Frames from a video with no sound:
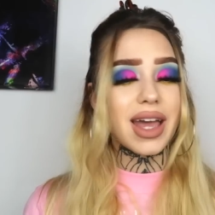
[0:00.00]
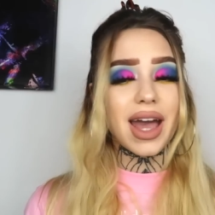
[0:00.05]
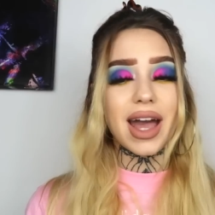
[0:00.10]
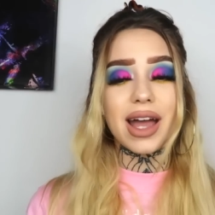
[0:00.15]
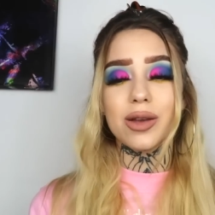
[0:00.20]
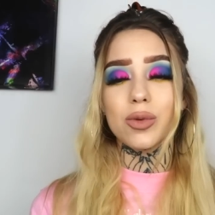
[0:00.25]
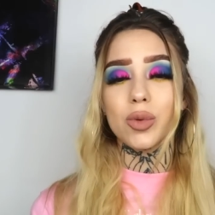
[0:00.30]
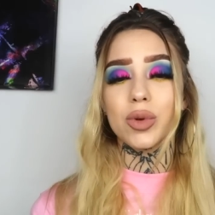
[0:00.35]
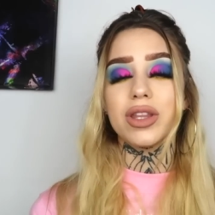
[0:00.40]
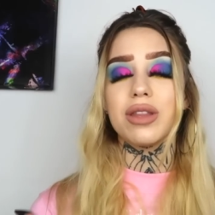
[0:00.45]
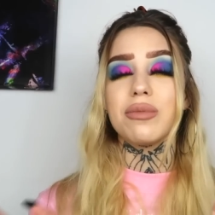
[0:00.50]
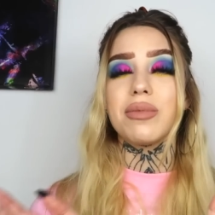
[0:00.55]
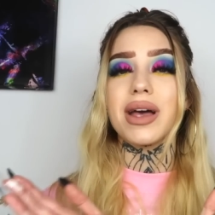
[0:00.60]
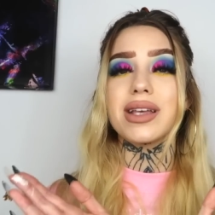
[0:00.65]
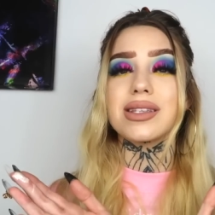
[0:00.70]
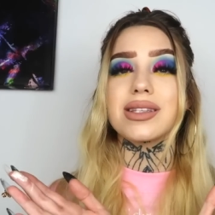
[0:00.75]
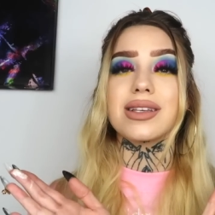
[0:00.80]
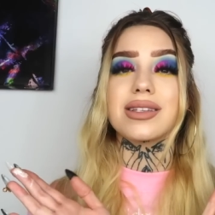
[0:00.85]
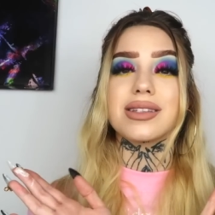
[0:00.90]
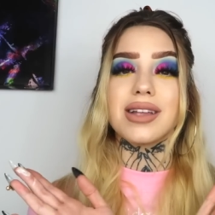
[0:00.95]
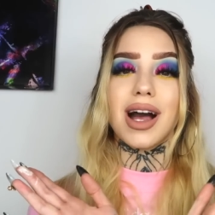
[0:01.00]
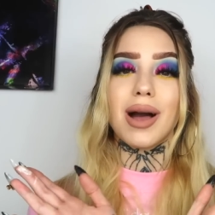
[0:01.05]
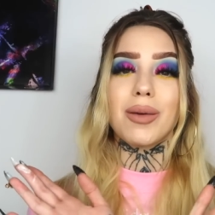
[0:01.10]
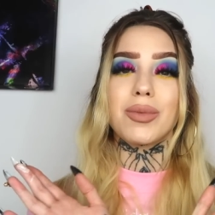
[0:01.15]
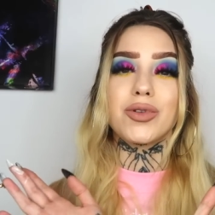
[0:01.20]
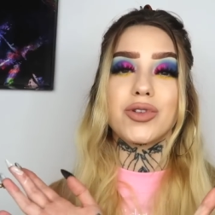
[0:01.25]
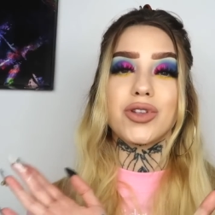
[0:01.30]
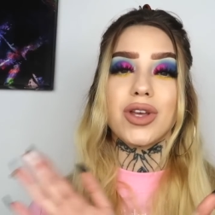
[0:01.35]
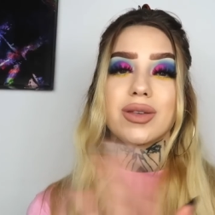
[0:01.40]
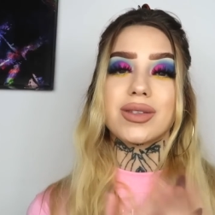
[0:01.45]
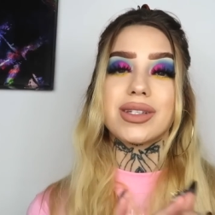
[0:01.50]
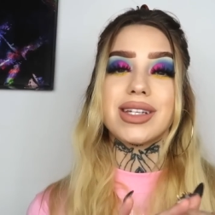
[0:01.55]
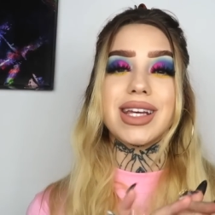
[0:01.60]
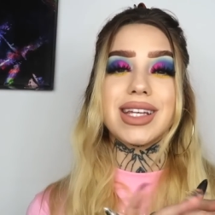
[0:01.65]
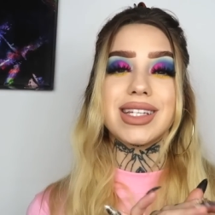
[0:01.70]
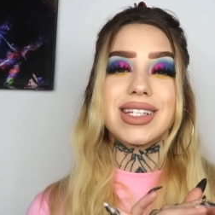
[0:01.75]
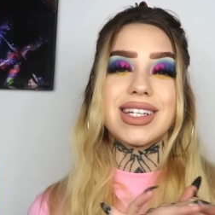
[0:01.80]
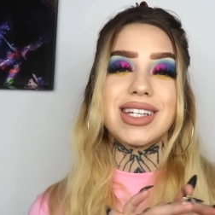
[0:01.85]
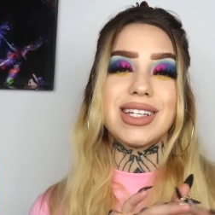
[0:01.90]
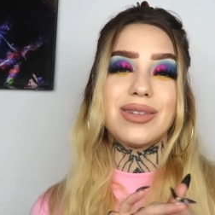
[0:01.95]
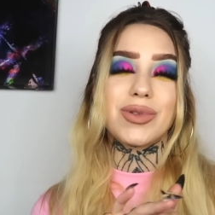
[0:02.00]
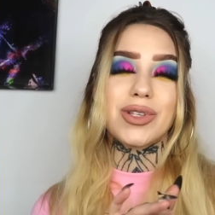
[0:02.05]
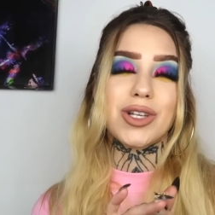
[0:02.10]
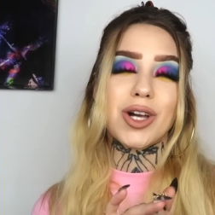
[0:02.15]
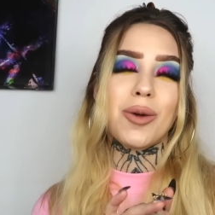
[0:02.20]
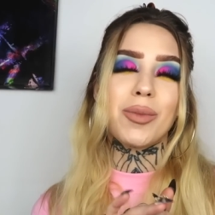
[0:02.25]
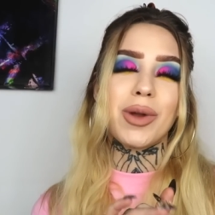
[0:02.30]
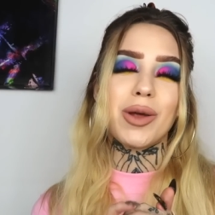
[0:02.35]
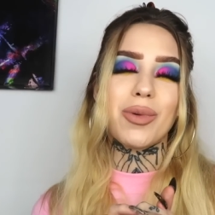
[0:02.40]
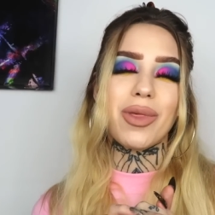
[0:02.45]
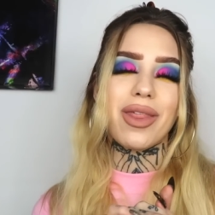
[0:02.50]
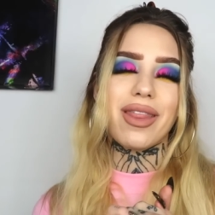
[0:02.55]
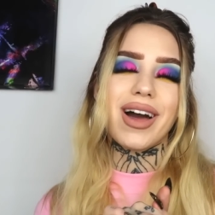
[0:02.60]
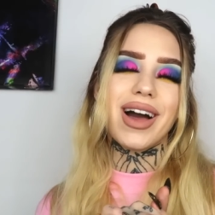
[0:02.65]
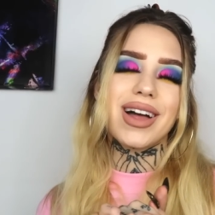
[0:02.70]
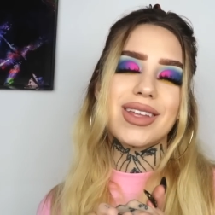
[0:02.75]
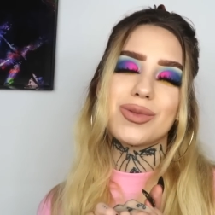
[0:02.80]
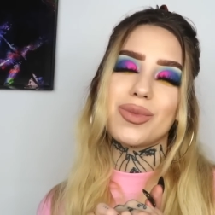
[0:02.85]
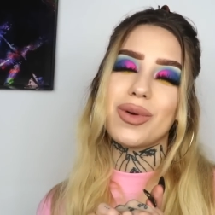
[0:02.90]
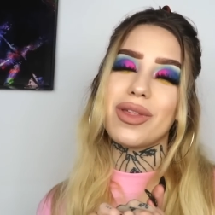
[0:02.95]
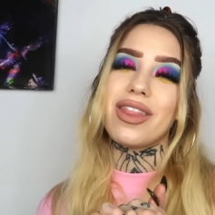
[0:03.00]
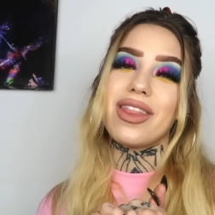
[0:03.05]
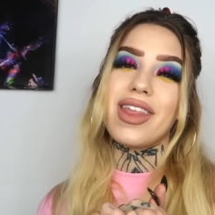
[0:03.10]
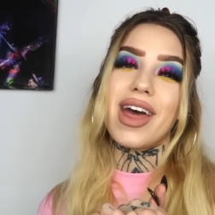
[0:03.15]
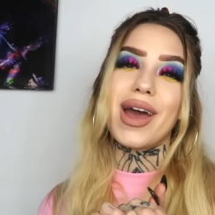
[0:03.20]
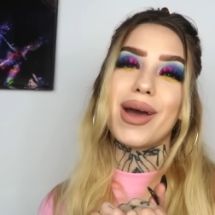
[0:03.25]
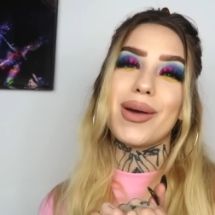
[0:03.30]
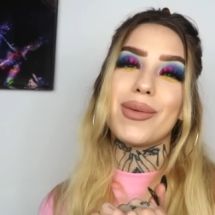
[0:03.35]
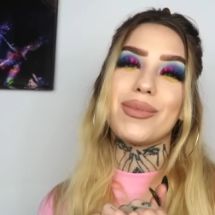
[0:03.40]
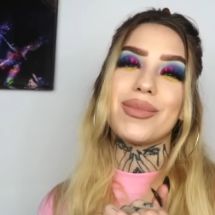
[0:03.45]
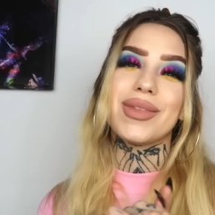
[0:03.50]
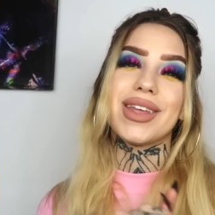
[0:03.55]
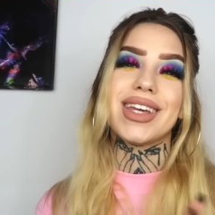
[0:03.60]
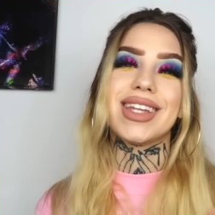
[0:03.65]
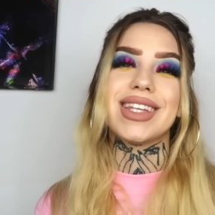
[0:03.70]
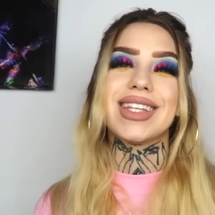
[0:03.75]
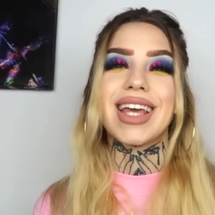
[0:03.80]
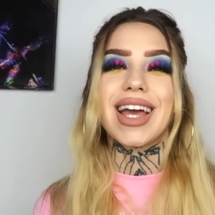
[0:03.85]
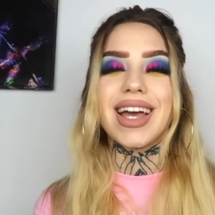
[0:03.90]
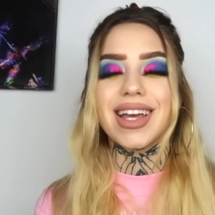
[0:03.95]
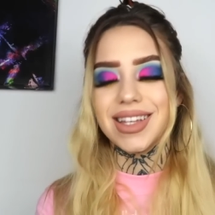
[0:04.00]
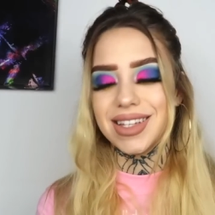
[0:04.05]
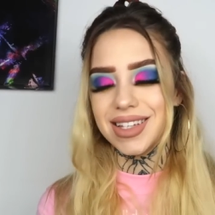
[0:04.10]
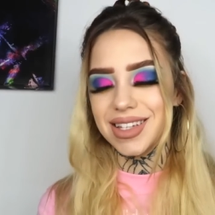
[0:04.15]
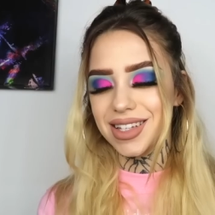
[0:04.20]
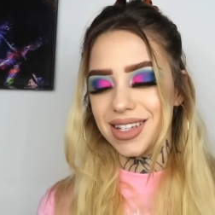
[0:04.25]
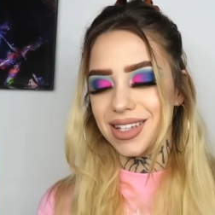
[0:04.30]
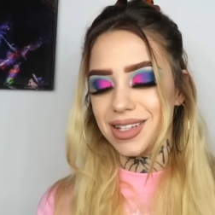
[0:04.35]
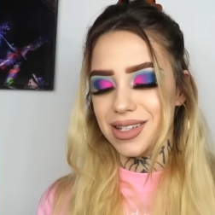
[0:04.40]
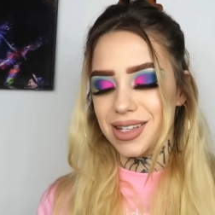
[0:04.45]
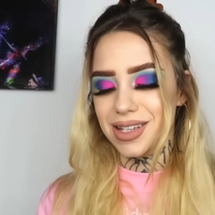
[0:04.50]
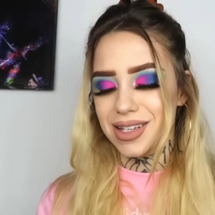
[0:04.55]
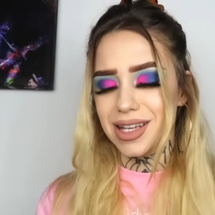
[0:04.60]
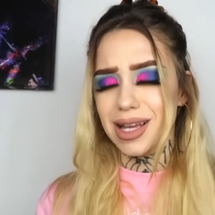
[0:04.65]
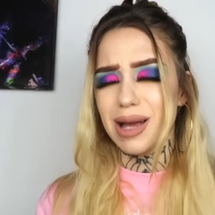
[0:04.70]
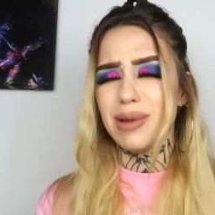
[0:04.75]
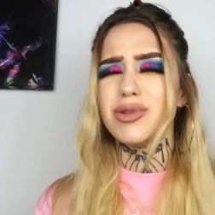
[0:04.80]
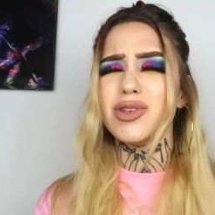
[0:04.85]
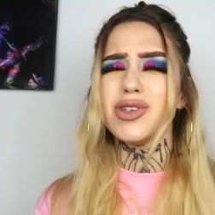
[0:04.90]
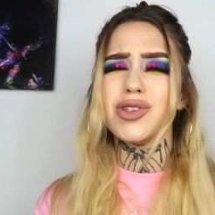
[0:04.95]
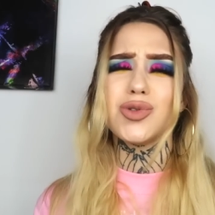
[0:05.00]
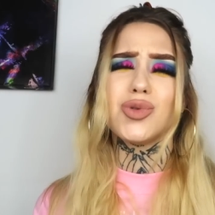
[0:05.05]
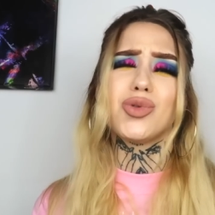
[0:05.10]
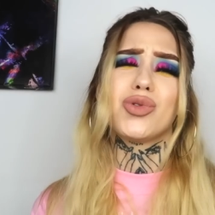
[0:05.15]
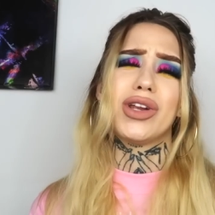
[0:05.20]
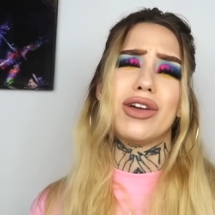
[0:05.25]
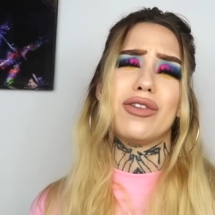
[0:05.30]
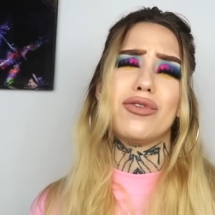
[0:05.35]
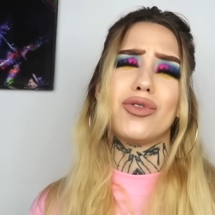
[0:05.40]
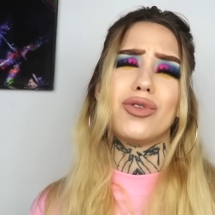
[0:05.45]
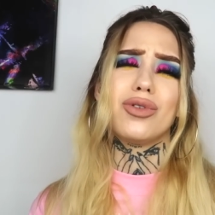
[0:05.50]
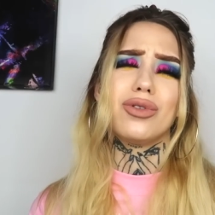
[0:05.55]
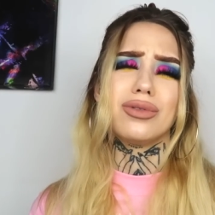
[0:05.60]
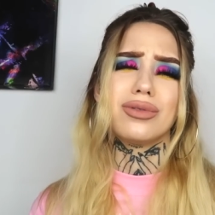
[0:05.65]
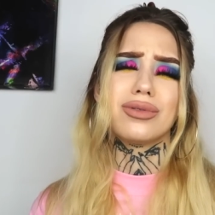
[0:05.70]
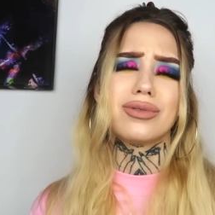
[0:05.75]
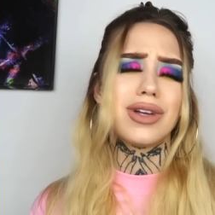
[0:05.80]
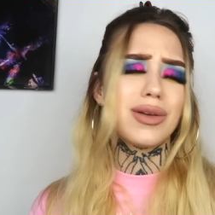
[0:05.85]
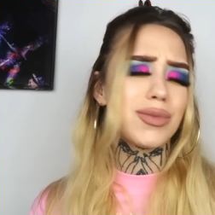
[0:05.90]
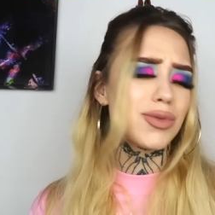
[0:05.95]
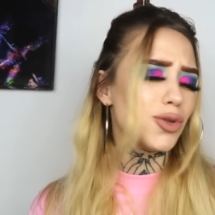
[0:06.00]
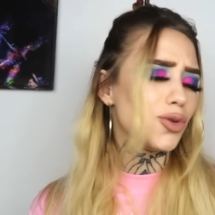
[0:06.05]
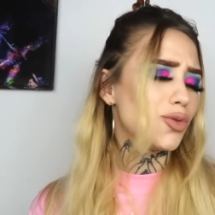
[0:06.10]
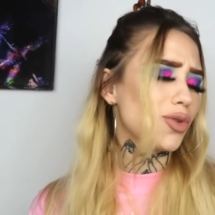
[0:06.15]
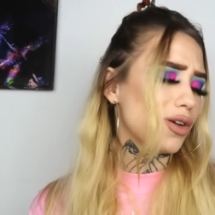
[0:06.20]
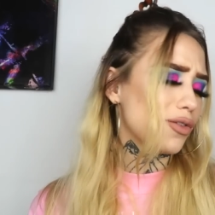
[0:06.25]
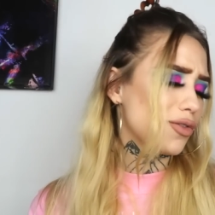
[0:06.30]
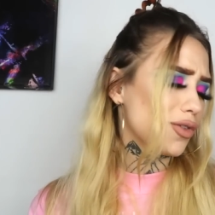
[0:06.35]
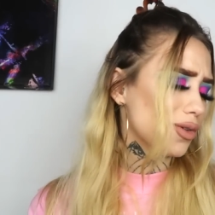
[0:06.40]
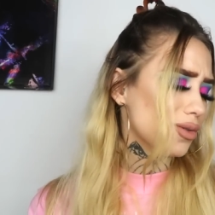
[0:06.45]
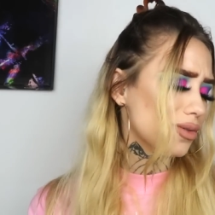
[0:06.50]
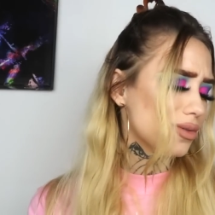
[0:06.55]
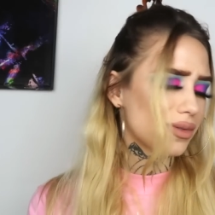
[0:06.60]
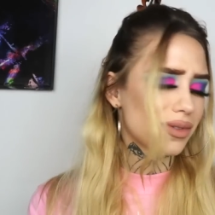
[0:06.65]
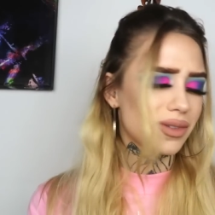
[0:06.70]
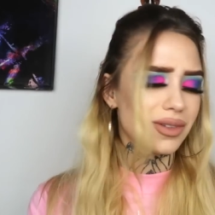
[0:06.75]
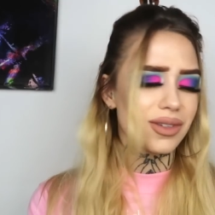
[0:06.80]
again one of the best things that happened in 2018 was coming out with that with them and yeah I'm just so grateful I'm so grateful